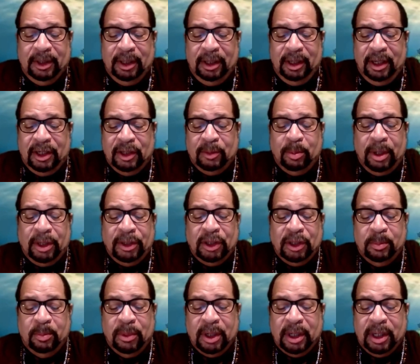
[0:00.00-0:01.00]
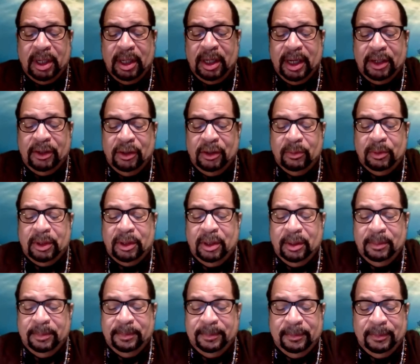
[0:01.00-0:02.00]
his precious book collection was
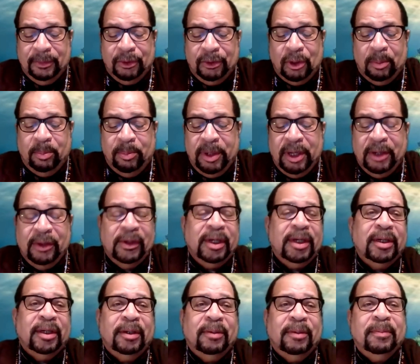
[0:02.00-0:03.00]
torpedoed and